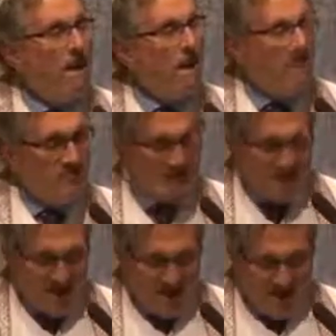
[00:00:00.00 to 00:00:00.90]
For
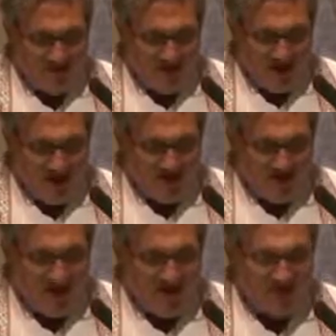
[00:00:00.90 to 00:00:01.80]
Gina and me,
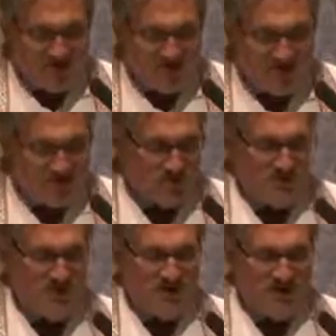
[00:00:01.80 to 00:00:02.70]
our views were
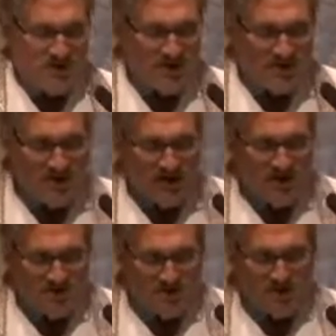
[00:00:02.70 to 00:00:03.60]
sealed the night of her
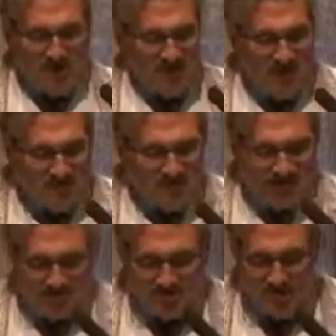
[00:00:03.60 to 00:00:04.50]
beloved
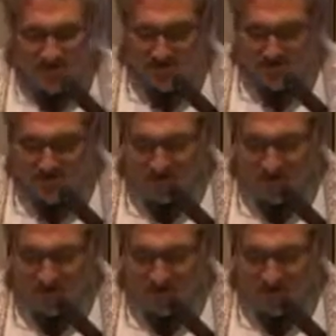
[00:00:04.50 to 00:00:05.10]
father's funeral.